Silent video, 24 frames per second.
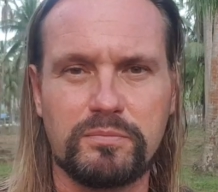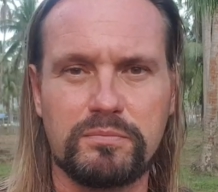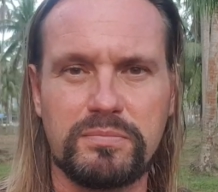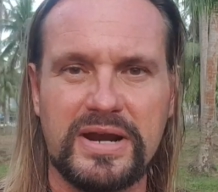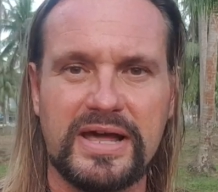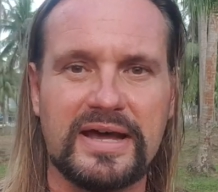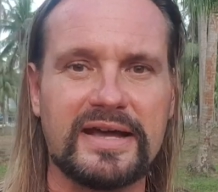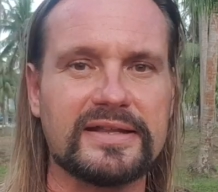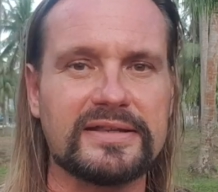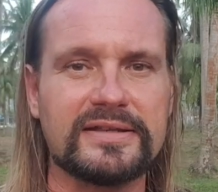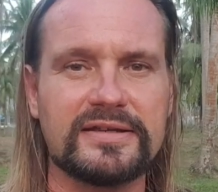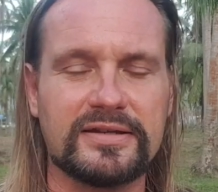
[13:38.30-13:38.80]

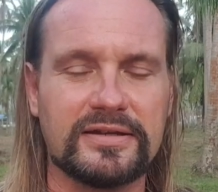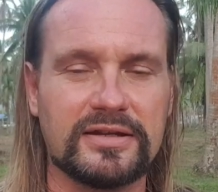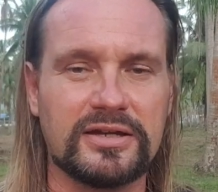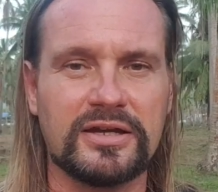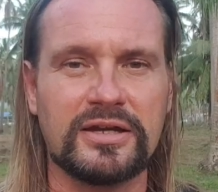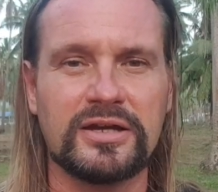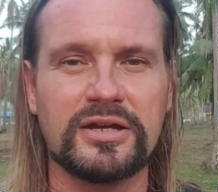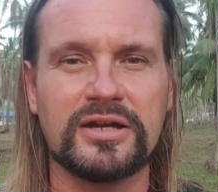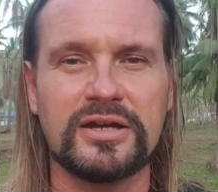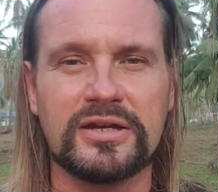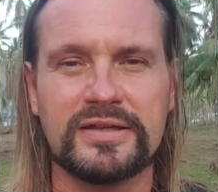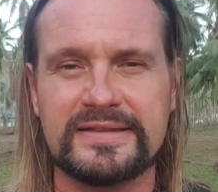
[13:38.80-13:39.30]
blood
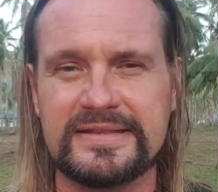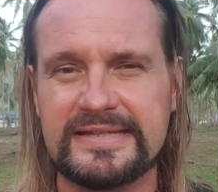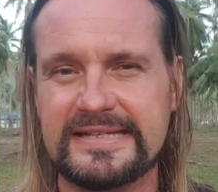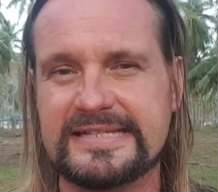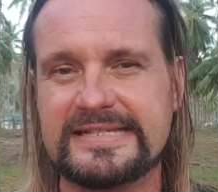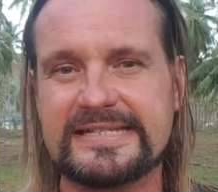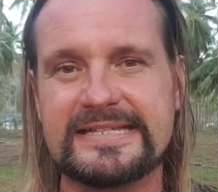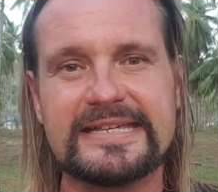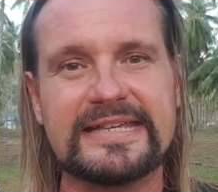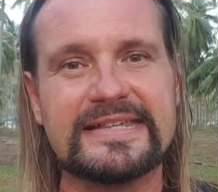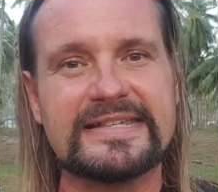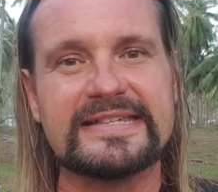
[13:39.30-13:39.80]

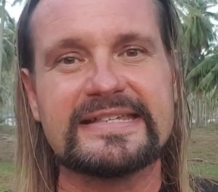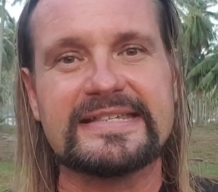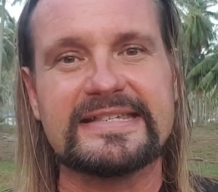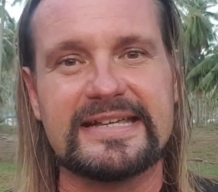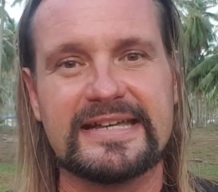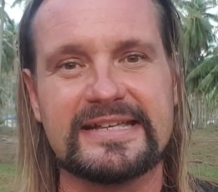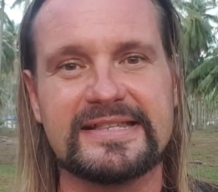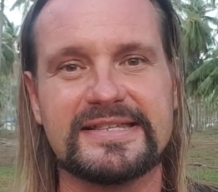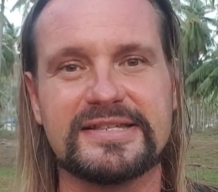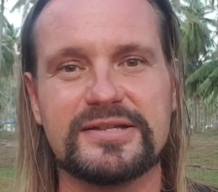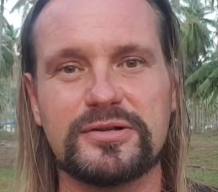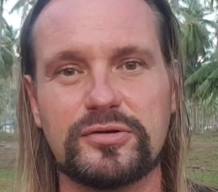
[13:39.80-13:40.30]
diseases
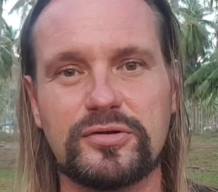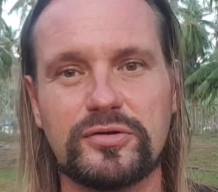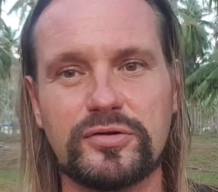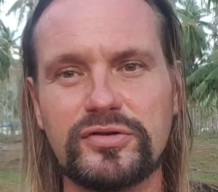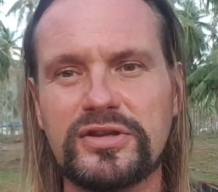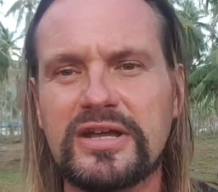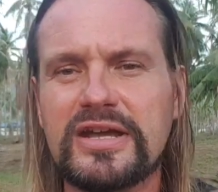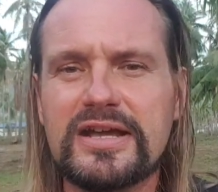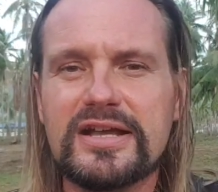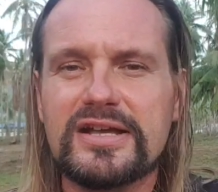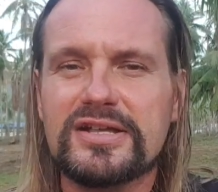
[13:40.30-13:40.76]
and so on.